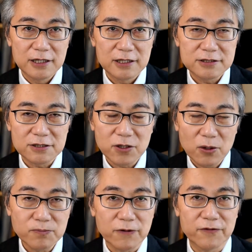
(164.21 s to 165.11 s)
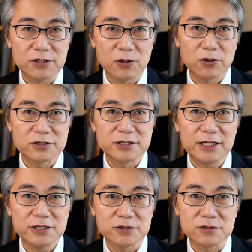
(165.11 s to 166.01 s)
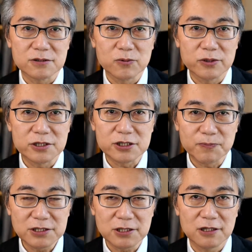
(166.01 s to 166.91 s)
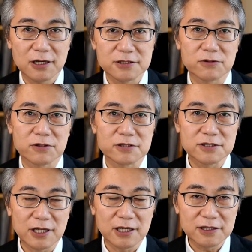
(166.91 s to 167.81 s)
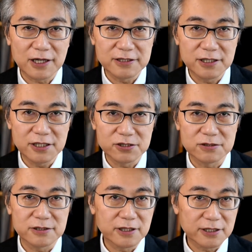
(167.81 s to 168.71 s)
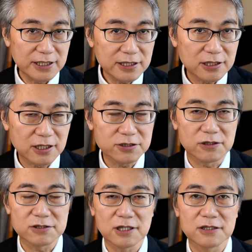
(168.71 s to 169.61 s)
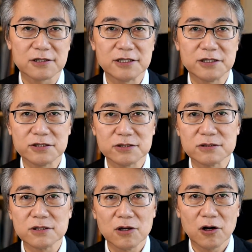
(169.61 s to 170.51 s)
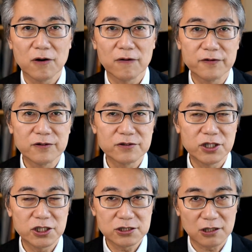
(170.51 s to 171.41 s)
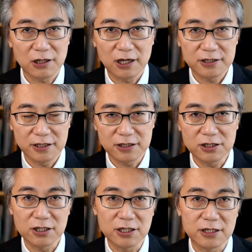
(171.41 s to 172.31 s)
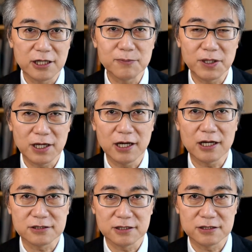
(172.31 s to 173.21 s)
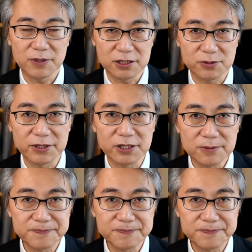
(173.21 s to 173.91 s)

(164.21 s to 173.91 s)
it's a non-profit organization which is specialized on the standardization, the international standardization of digital identity and API access management.